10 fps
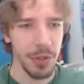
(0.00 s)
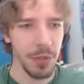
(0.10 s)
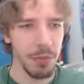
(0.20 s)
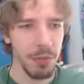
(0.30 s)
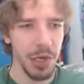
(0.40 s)

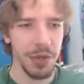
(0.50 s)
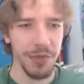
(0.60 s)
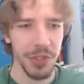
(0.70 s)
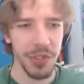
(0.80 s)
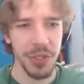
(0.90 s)
But it
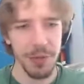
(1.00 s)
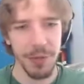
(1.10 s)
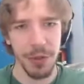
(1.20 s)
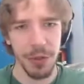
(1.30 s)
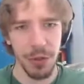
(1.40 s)

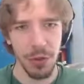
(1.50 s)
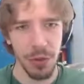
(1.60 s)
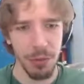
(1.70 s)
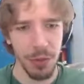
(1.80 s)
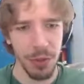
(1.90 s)
fits, so
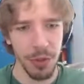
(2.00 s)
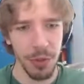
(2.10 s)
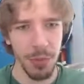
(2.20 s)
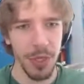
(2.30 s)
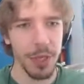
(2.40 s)
I'm not gonna
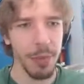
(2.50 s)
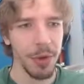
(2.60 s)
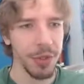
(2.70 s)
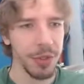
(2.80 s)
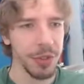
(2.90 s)
complain about
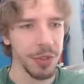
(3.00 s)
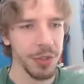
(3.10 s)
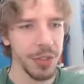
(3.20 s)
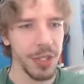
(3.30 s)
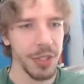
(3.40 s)
it. It just
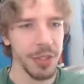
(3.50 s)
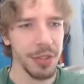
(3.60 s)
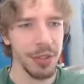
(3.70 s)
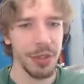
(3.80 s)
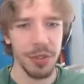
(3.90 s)
gets,
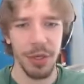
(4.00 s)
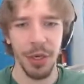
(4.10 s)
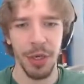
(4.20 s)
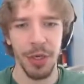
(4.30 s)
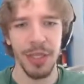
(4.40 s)

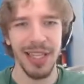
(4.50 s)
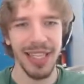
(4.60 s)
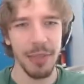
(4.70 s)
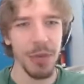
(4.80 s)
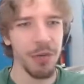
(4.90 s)
it's
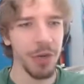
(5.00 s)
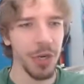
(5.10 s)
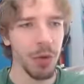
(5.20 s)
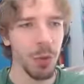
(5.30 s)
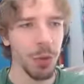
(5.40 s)
a bit of an
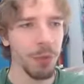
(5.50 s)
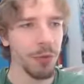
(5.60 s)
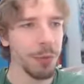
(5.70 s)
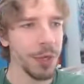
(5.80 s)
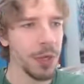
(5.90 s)
earworm for
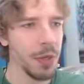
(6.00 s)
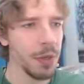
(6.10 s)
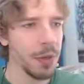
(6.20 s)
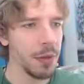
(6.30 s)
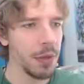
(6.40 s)
me.
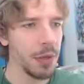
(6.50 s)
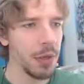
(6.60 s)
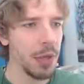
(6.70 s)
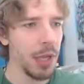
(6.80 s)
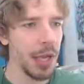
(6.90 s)

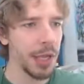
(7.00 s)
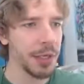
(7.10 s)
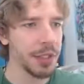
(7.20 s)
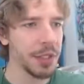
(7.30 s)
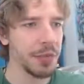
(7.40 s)

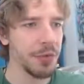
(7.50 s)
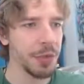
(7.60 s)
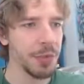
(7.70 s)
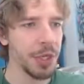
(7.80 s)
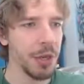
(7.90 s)
This is the first minigame.